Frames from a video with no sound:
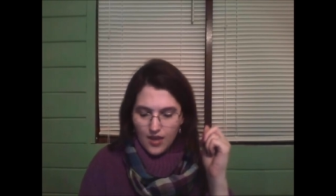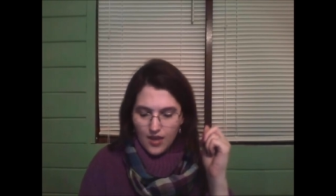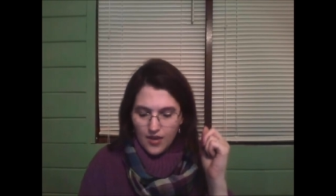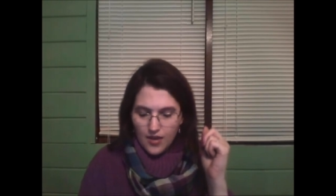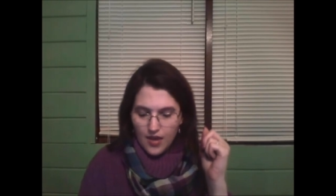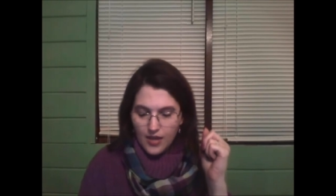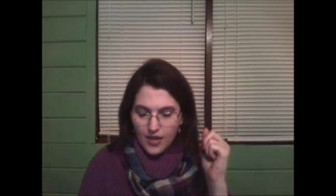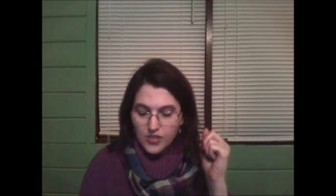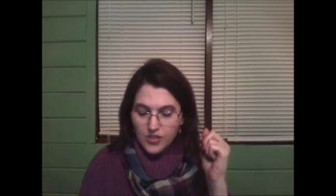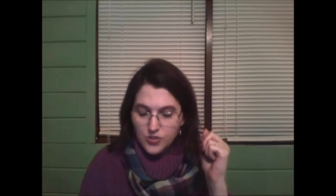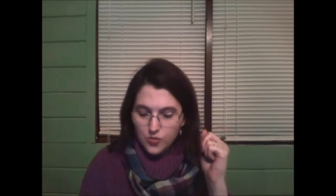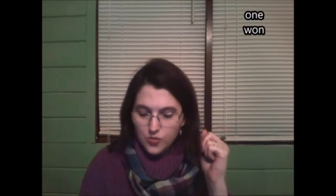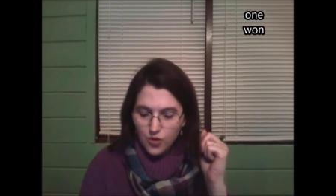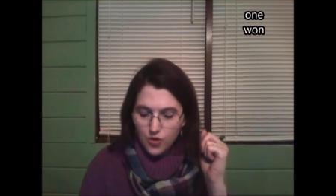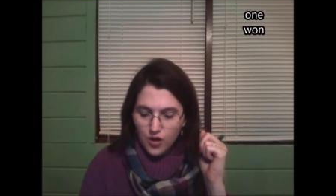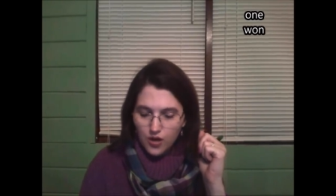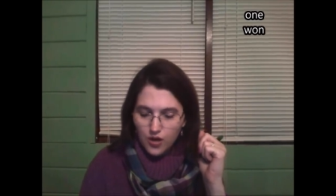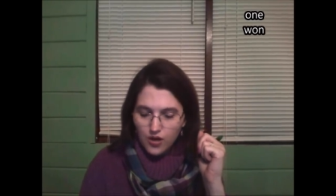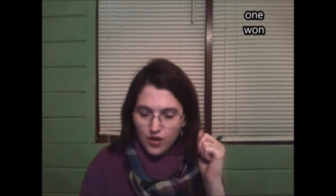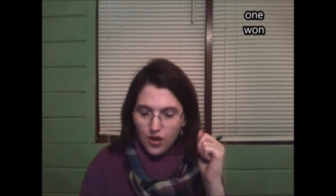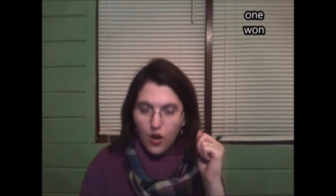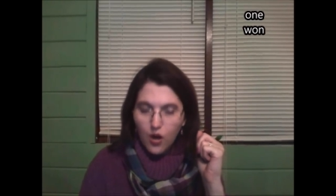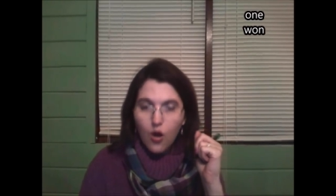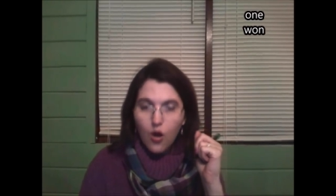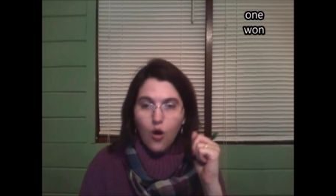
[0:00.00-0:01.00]
Next
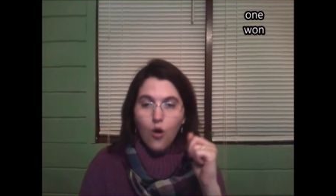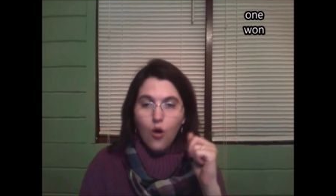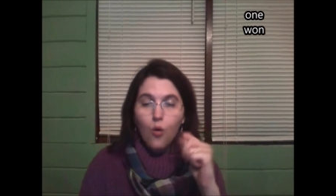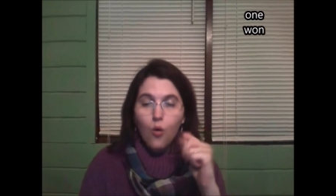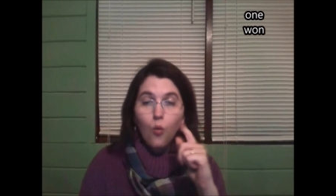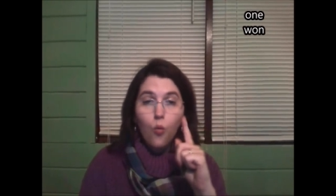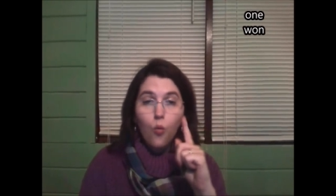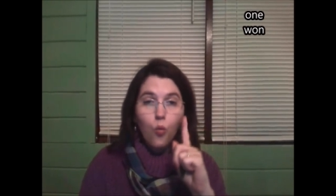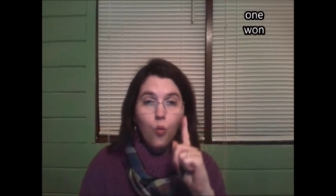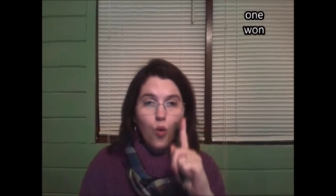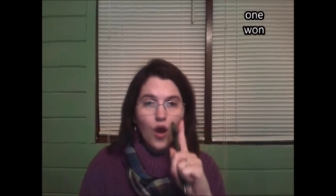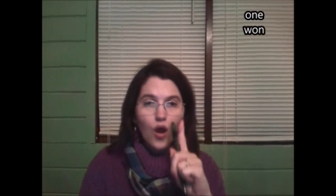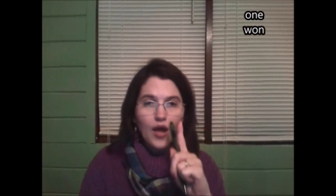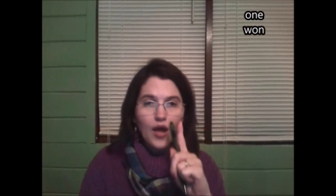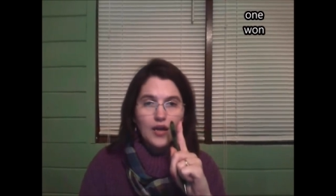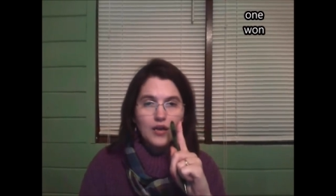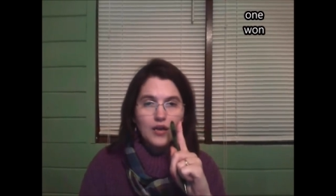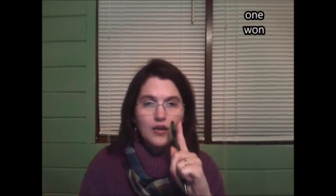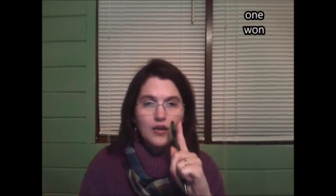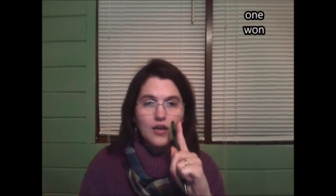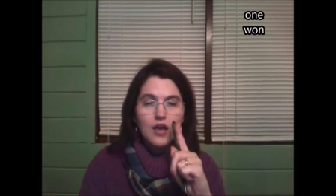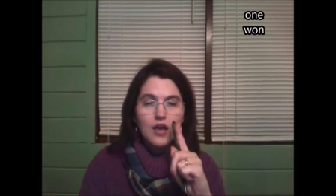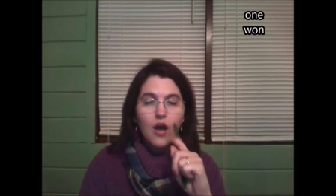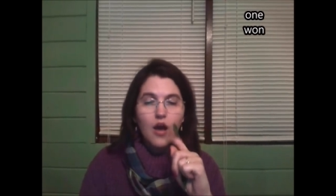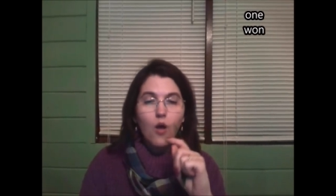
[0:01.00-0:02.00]
word,
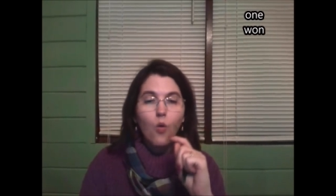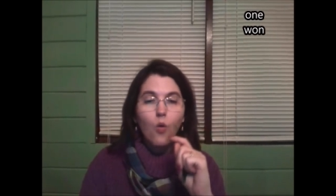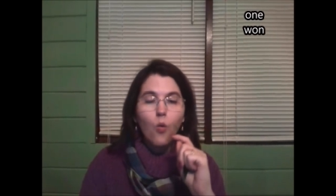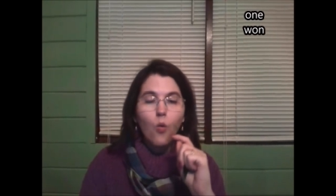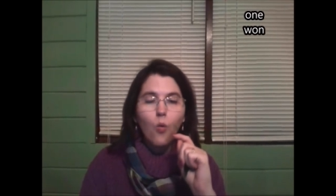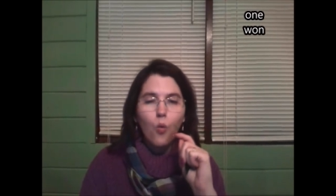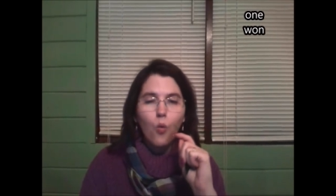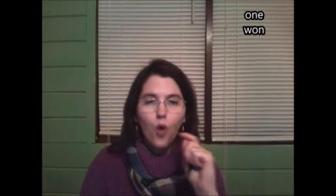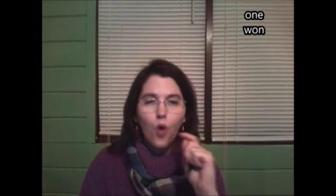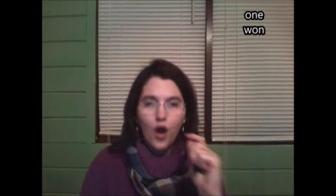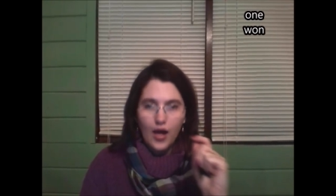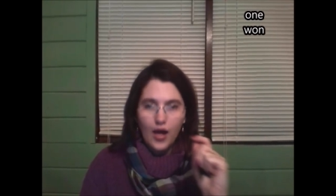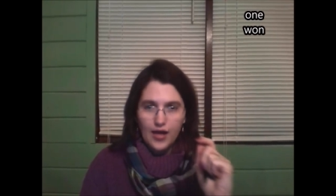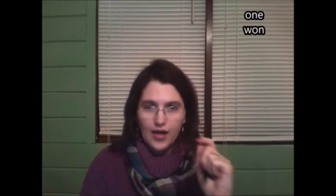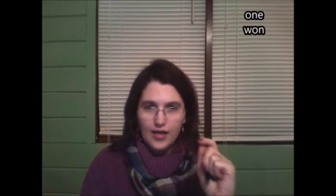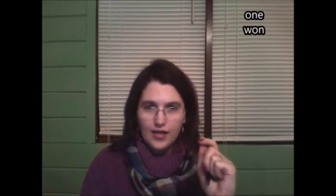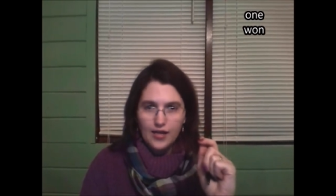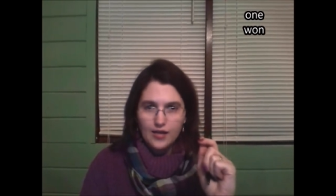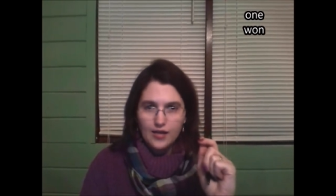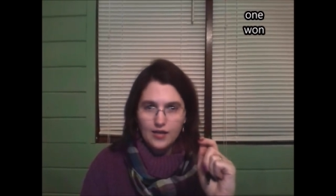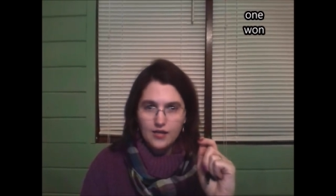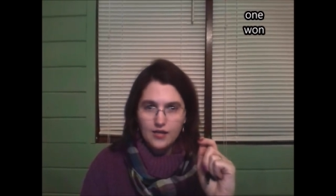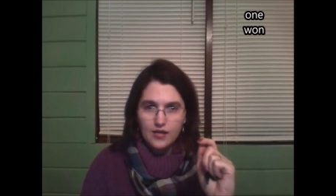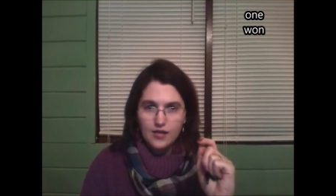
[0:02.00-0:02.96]
one, one.